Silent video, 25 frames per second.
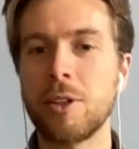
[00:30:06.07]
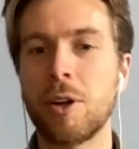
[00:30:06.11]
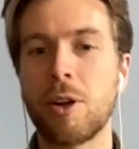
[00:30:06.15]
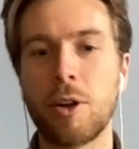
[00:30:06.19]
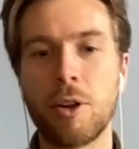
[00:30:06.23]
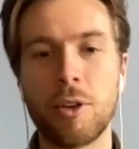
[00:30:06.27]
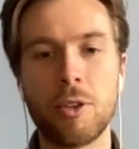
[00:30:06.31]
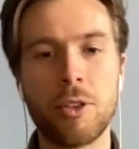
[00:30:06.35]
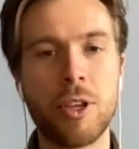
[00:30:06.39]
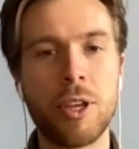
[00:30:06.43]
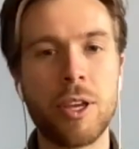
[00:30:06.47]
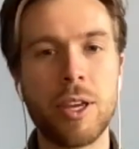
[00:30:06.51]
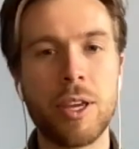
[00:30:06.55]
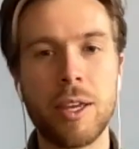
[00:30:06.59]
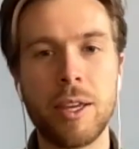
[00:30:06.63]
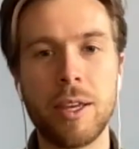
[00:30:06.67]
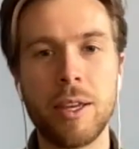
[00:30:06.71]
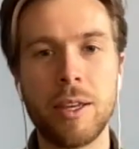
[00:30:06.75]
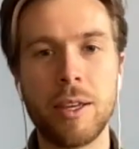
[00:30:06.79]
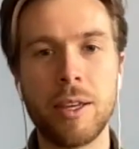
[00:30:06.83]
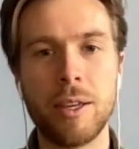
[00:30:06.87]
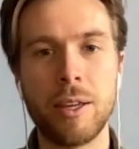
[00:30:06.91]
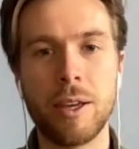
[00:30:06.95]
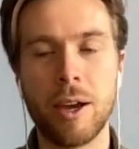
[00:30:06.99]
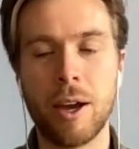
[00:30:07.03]
are
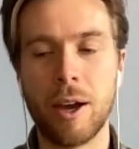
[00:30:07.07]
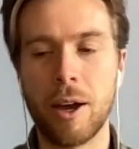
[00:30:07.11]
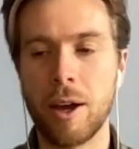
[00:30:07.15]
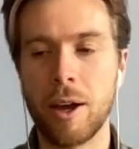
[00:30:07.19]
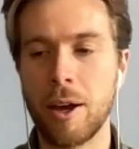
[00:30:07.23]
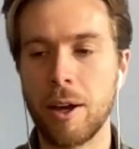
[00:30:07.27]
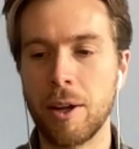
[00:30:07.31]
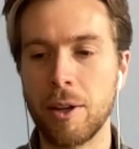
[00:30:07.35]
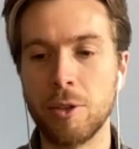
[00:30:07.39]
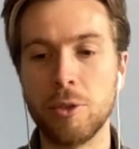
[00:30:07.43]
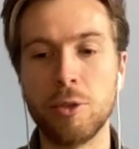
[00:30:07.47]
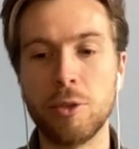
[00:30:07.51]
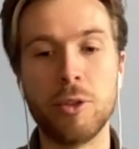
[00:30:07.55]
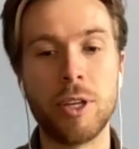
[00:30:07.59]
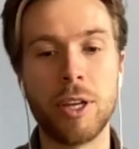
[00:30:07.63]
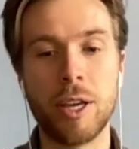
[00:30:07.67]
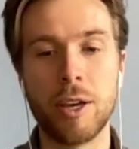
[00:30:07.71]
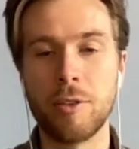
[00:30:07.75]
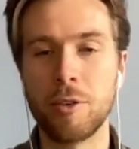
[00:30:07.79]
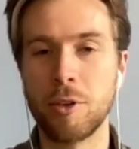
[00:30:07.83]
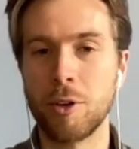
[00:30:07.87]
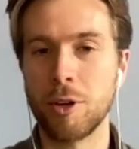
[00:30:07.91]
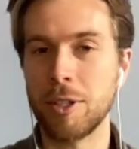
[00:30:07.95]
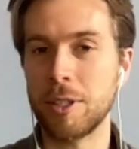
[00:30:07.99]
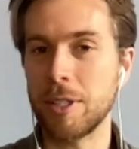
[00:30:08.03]
they do they
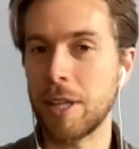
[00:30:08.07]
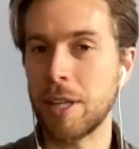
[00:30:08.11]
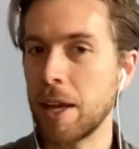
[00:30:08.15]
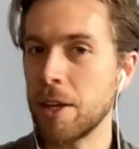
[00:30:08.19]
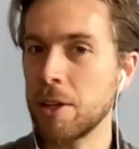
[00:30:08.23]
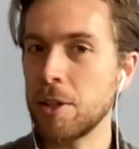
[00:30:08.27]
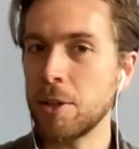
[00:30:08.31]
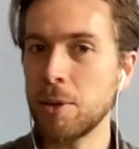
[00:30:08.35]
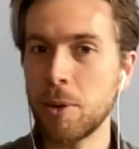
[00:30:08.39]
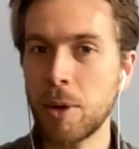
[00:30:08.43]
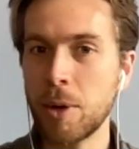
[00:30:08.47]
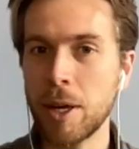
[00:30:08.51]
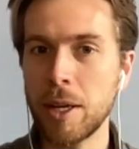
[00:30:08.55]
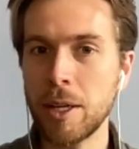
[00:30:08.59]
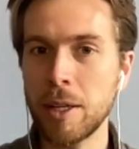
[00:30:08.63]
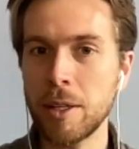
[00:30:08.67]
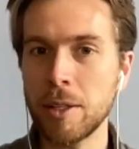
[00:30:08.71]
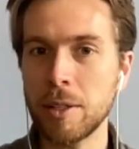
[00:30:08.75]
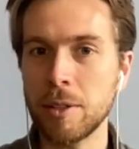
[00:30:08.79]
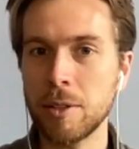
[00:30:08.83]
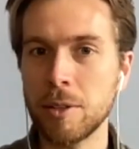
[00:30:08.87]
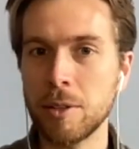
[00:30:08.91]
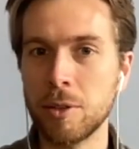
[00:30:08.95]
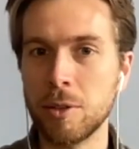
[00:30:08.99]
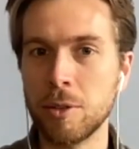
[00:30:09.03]
ever attenuate?